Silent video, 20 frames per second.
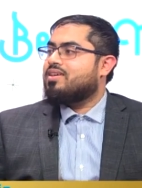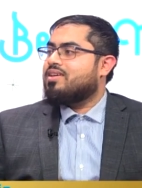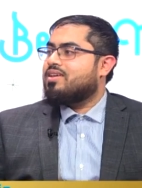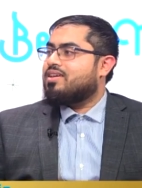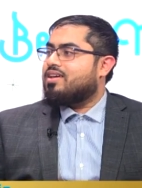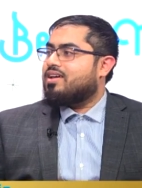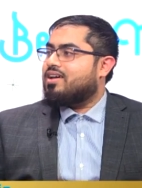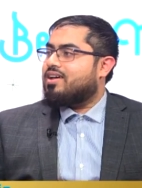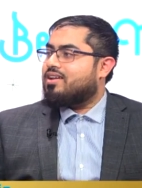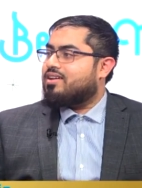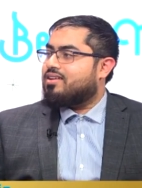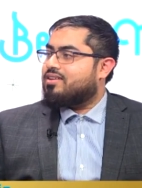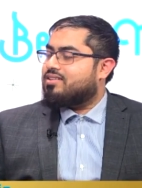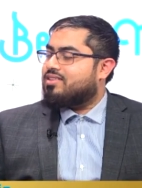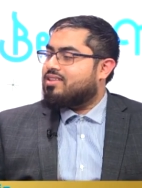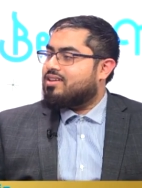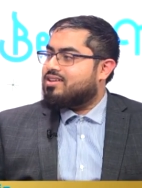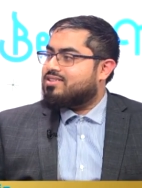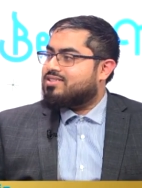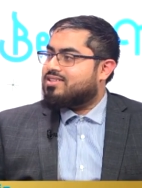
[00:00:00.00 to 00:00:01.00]
and
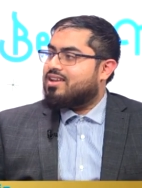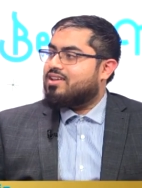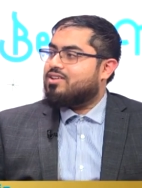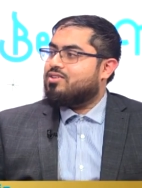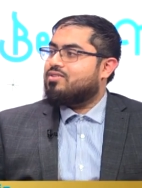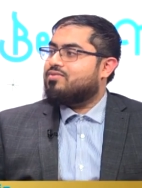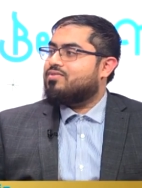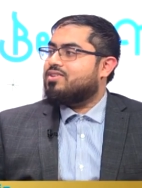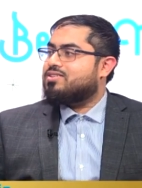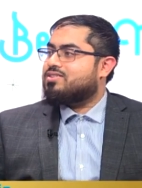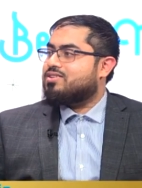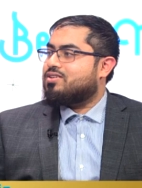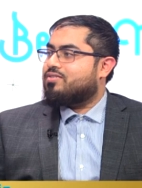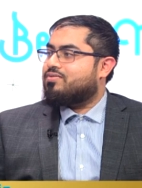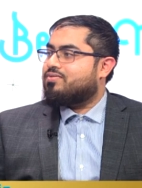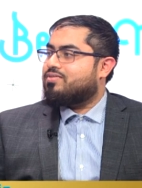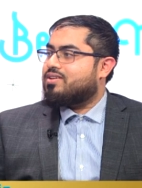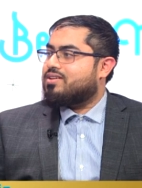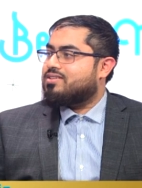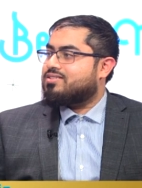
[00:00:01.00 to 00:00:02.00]
the Sylhet University of
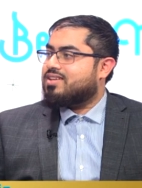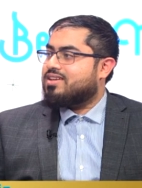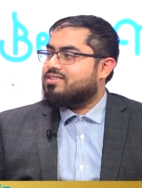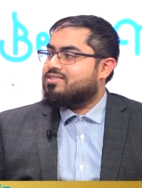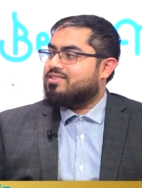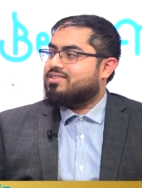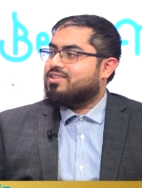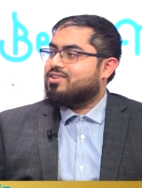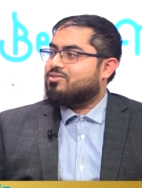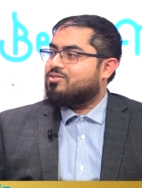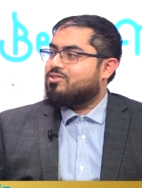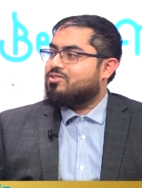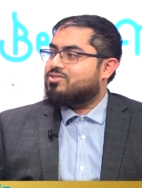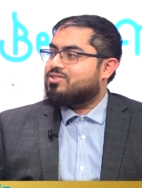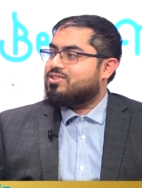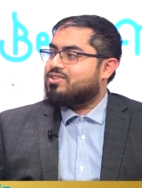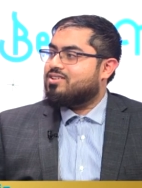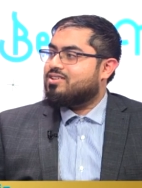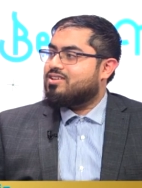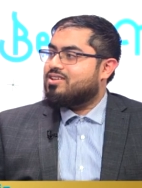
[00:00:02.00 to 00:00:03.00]
Science and
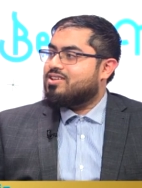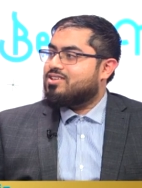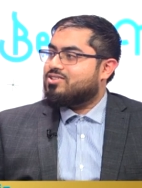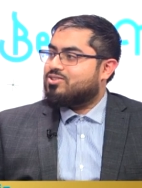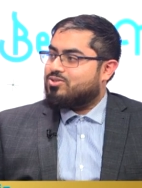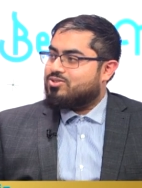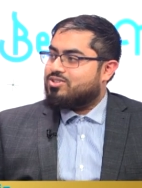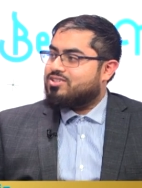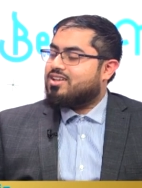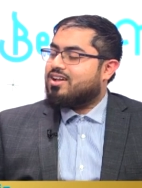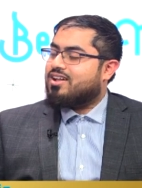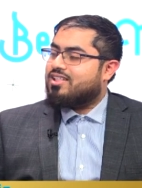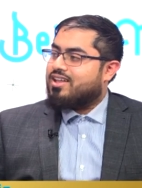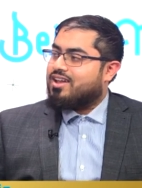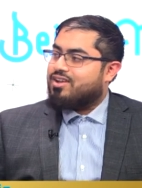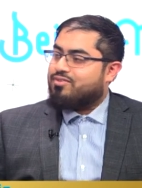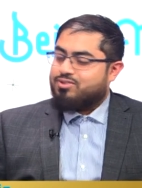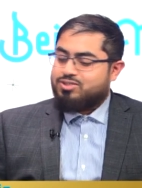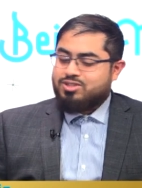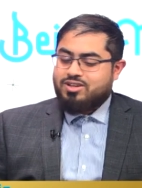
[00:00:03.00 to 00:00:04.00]
Technology. So Jazakallah
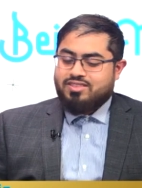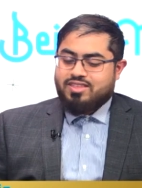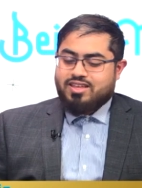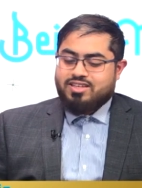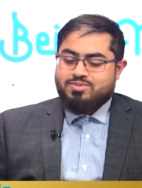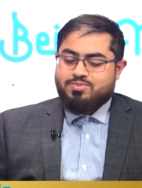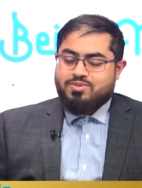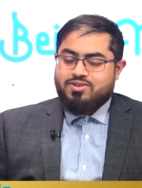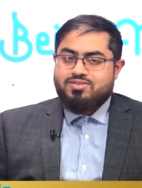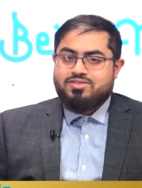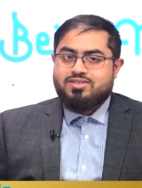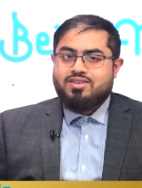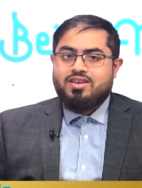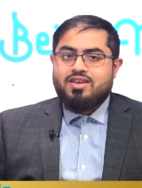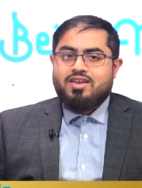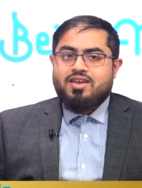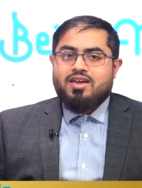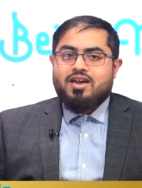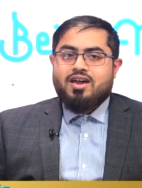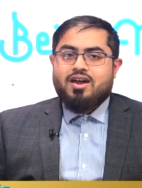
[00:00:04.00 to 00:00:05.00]
khair for sharing that experience.
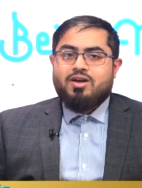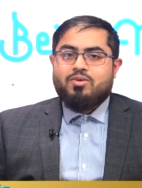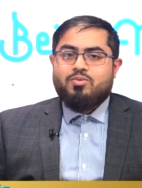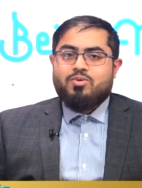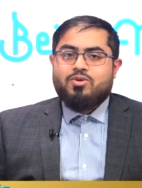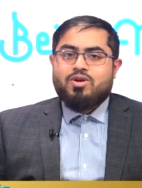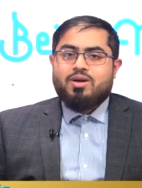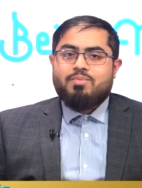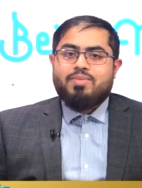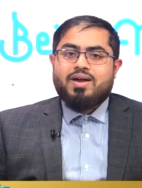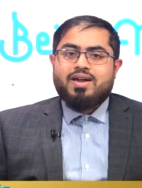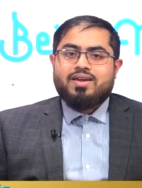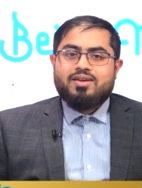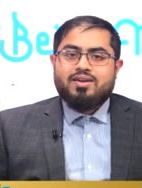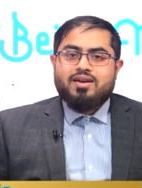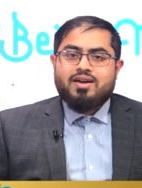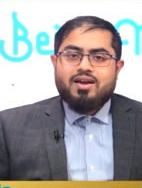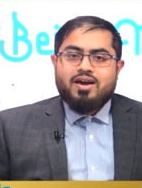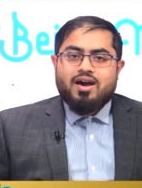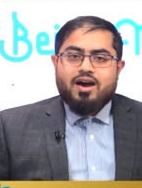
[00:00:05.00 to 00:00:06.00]
We'll come back
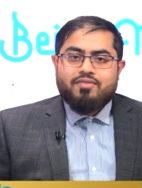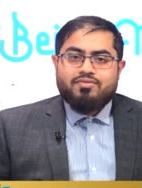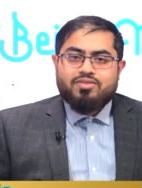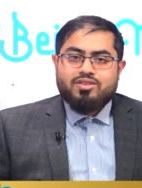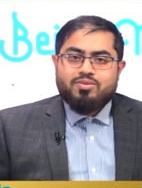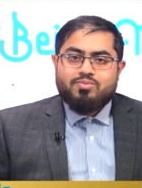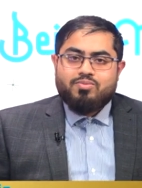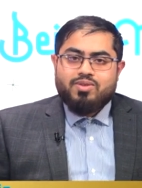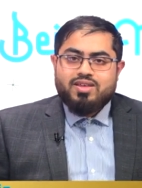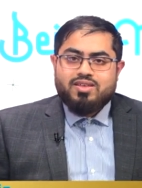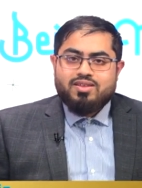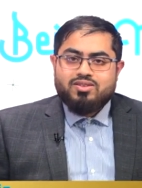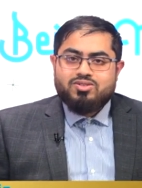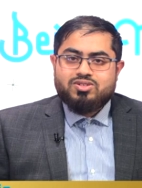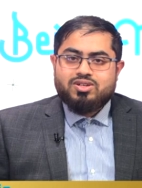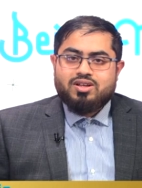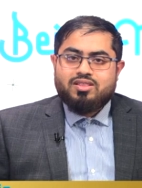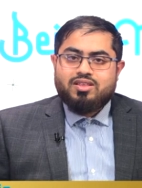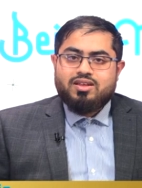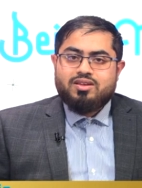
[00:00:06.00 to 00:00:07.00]
after the break,
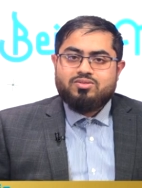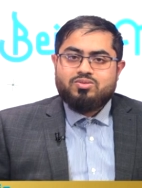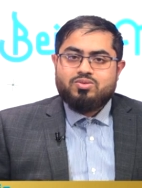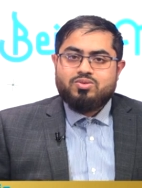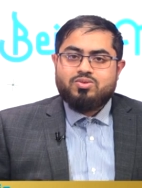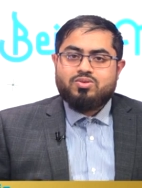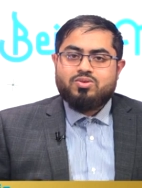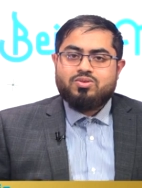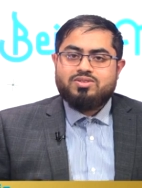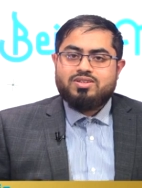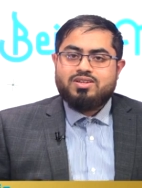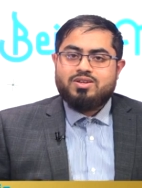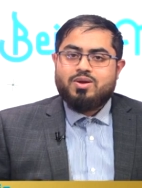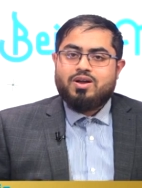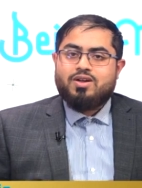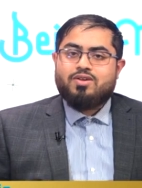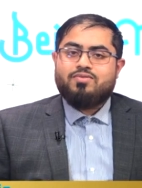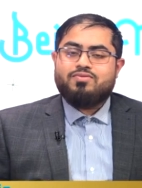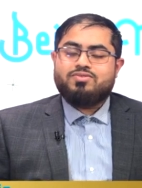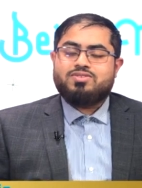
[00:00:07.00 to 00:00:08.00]
inshallah, to continue
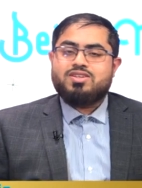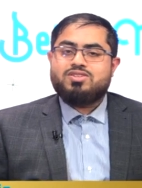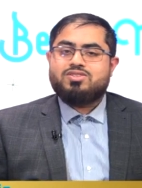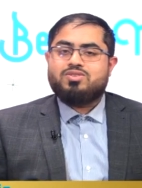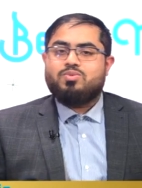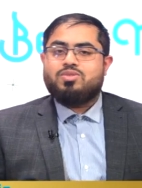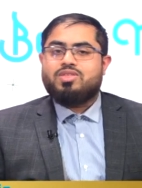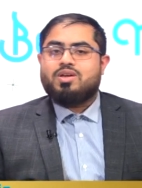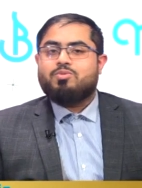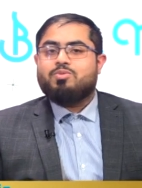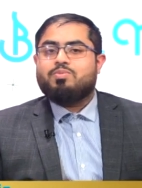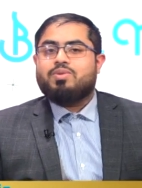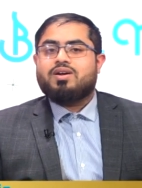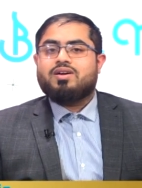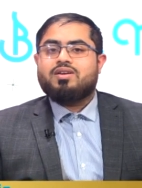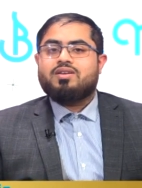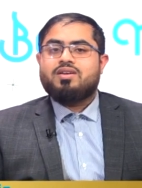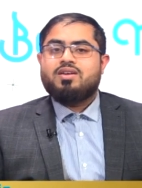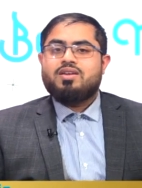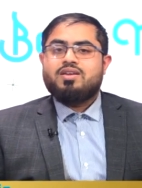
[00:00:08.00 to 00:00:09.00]
our conversation with Abu
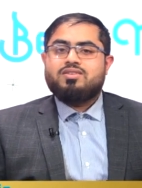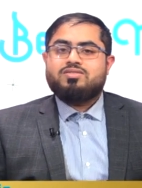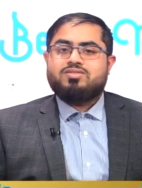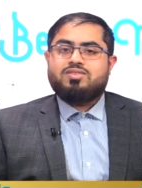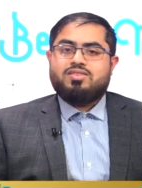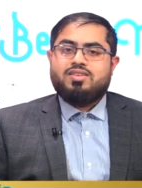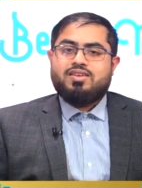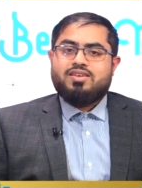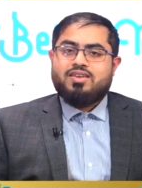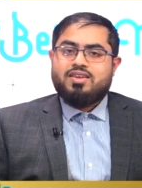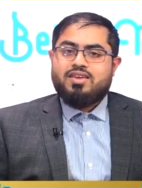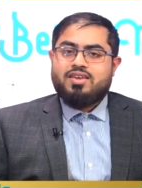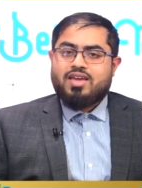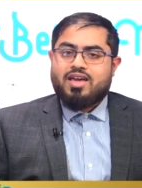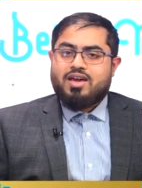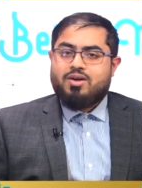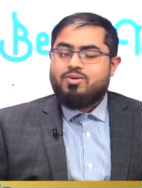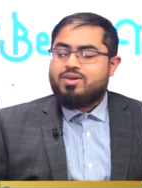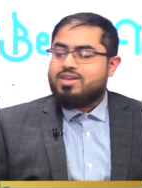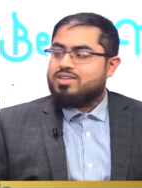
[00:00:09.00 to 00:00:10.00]
Bakr Siddiqui,
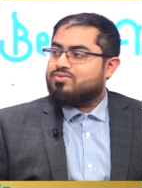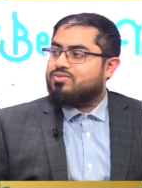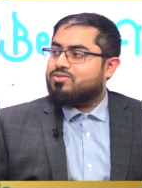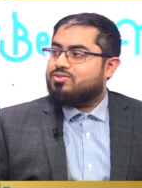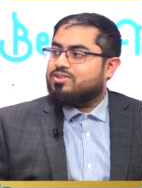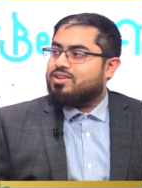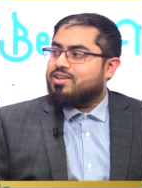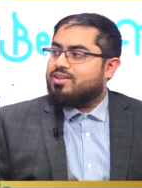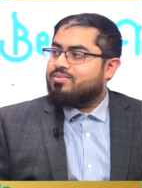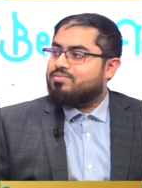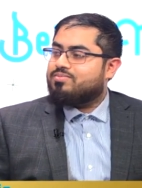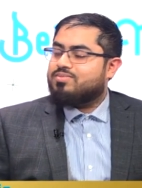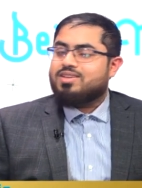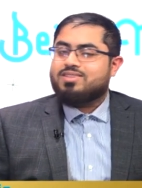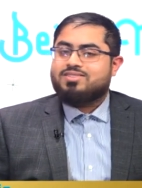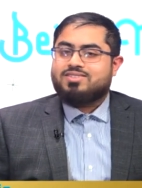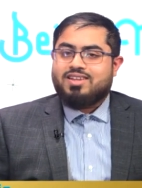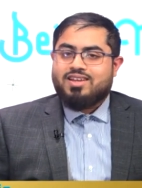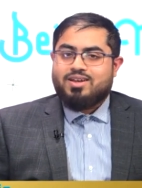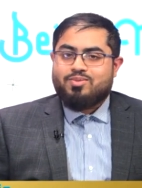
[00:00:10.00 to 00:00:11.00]
our guest for today.
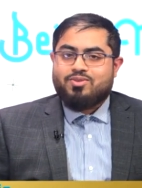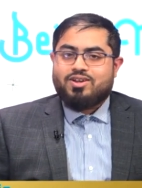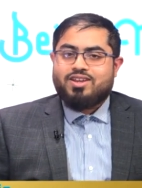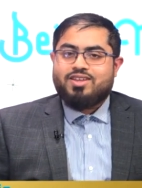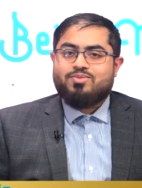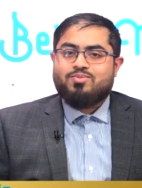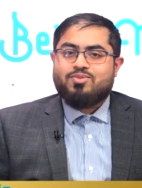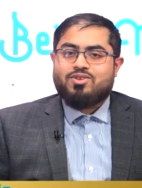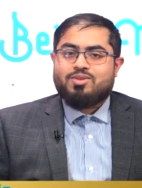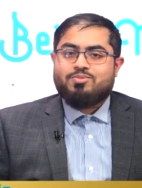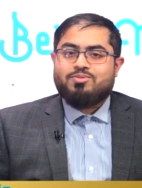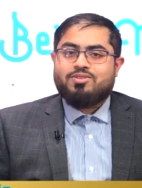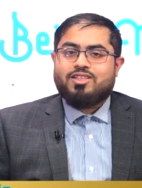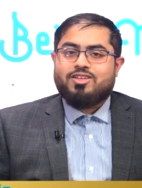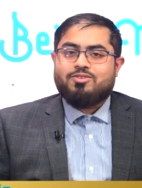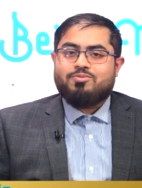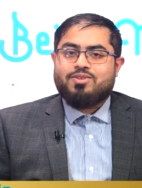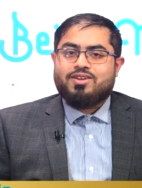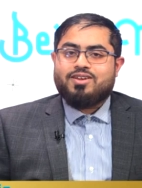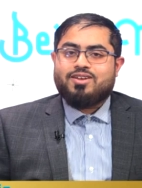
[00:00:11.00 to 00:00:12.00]
Assalamu alaikum wa
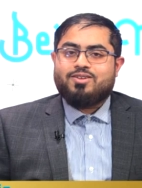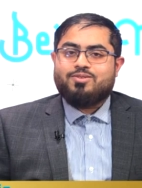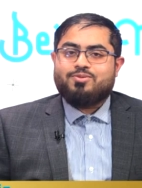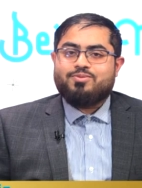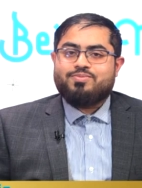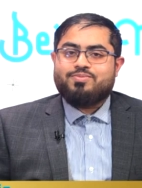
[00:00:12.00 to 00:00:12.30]
rahmatullahi wa barakatuh.